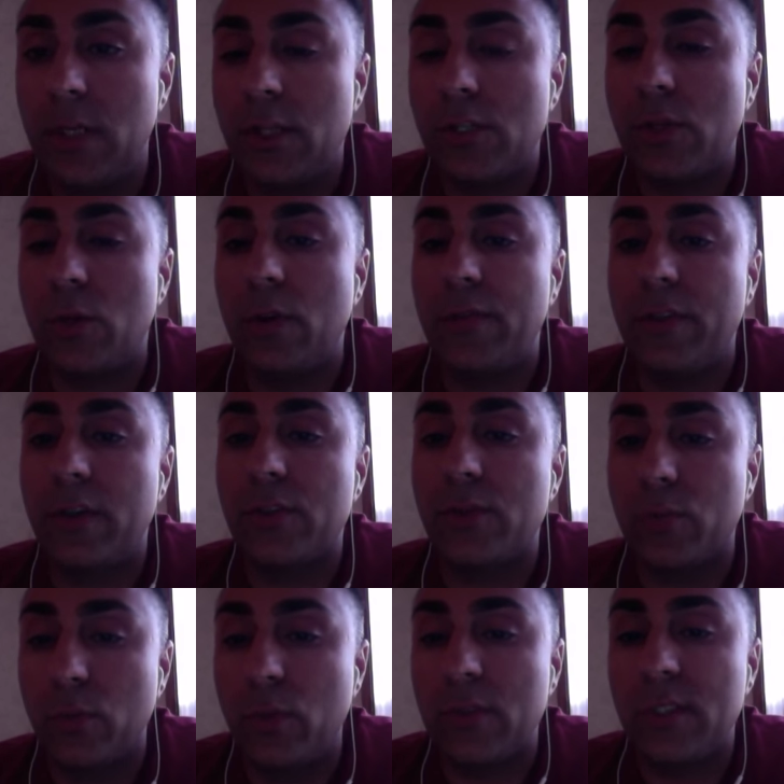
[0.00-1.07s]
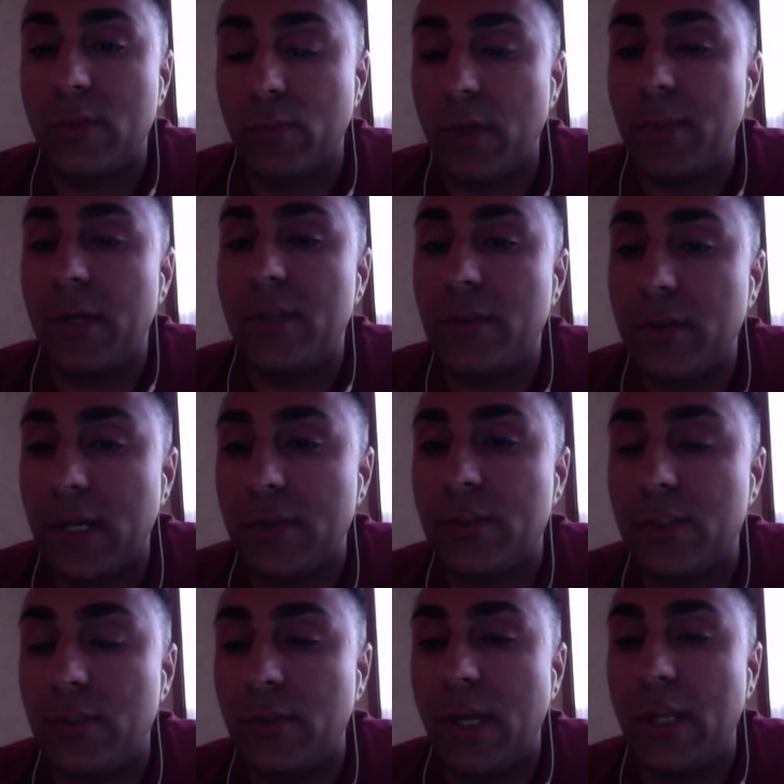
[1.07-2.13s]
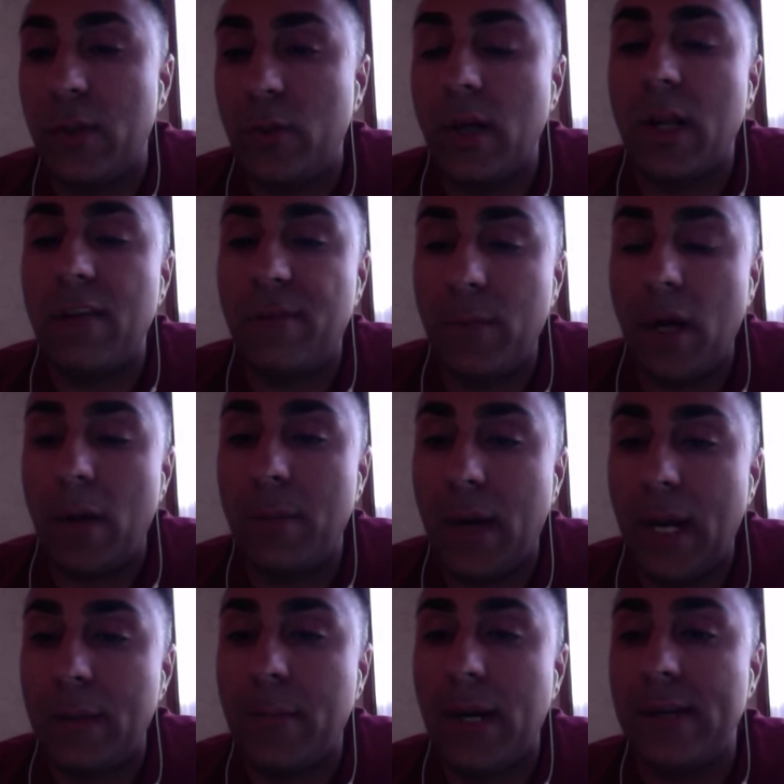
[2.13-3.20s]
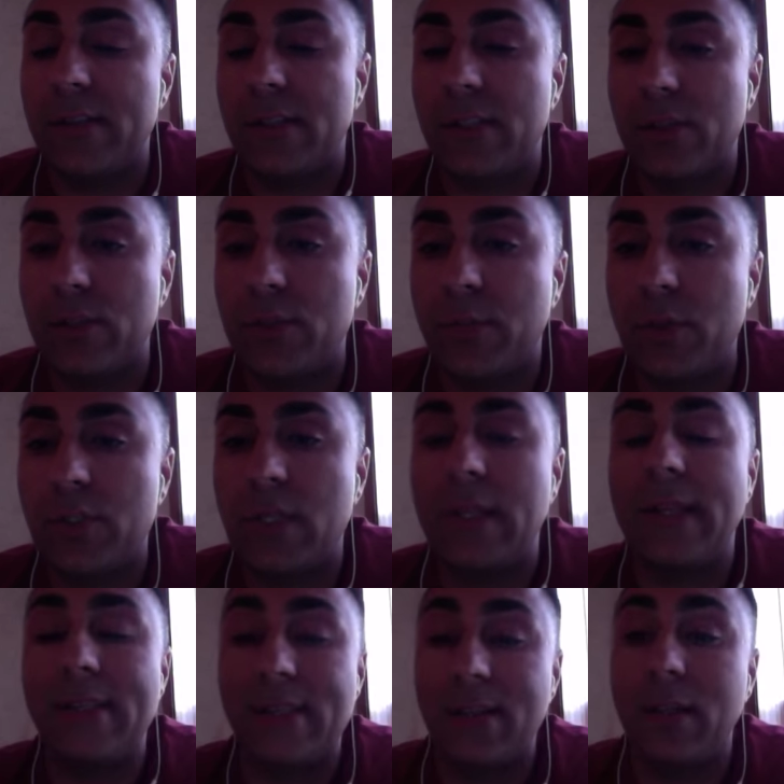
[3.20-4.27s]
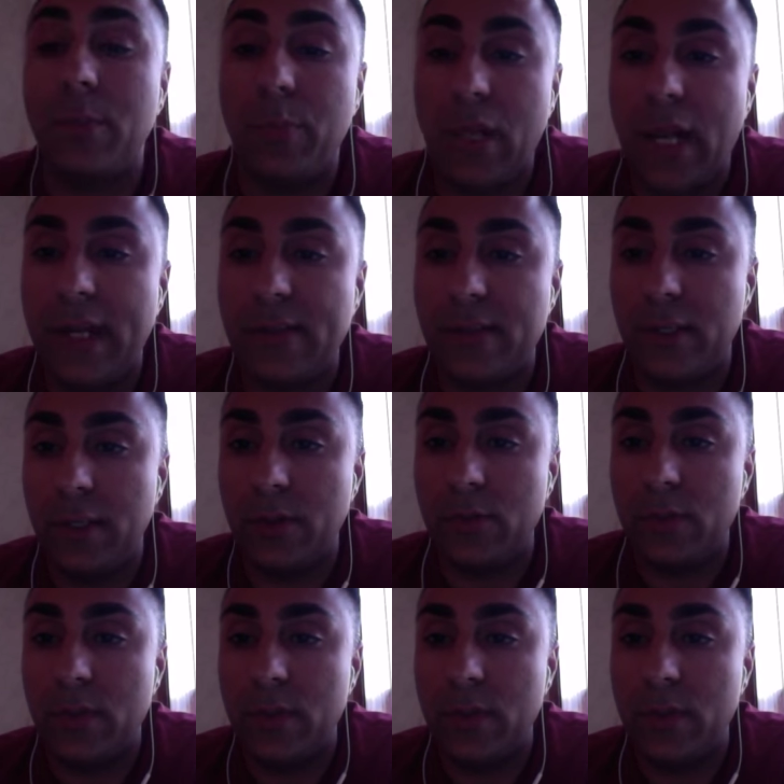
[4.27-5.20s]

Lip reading: So if there's rules in REBA 2002 that you got to abide by as a salesperson, they still apply to you.